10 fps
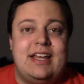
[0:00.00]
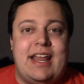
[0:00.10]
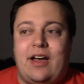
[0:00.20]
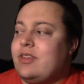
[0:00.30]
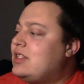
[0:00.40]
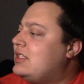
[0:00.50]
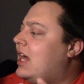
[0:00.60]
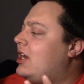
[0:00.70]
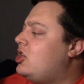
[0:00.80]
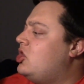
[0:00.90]
Now, this is
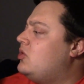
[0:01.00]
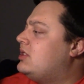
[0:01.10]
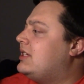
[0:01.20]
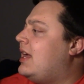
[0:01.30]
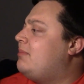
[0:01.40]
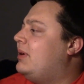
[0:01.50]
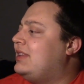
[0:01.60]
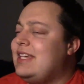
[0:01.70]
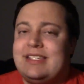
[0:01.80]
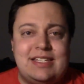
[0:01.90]
not a new set,
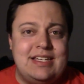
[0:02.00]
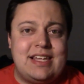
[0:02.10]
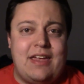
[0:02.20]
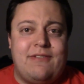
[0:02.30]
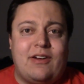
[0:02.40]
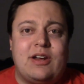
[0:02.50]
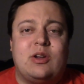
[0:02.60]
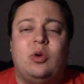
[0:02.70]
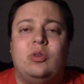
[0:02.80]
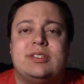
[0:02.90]
but this is a very
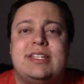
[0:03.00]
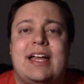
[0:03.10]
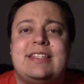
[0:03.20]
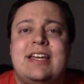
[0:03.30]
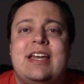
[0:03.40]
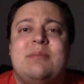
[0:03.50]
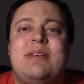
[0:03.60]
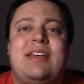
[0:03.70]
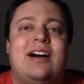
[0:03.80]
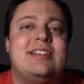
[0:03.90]
cool set
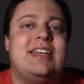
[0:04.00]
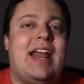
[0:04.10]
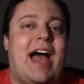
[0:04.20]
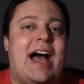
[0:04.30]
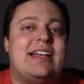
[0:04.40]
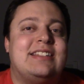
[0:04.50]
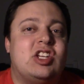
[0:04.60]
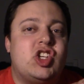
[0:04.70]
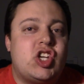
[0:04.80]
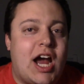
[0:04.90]
because it
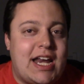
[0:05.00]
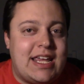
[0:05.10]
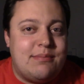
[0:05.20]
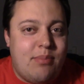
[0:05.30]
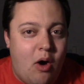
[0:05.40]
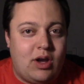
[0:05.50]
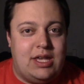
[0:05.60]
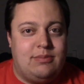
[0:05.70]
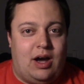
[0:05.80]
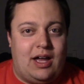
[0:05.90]
has shiny
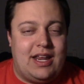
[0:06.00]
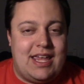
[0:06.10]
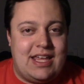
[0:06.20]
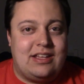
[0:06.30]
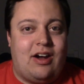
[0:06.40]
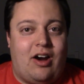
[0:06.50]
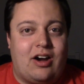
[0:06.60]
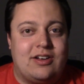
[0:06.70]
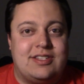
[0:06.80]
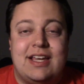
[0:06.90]
Pokemon in
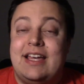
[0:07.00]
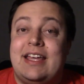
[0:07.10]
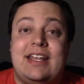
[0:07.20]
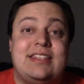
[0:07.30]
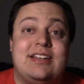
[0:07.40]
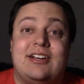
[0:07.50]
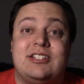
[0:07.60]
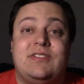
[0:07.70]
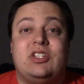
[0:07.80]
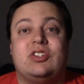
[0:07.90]
cards. And it
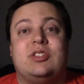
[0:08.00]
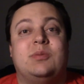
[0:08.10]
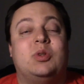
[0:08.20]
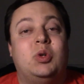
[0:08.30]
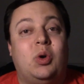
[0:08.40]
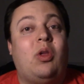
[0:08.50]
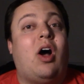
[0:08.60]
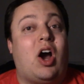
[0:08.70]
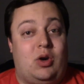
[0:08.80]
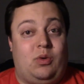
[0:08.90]
does feature some
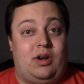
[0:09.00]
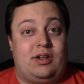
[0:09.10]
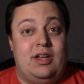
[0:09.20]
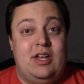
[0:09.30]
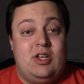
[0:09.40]
cool artwork.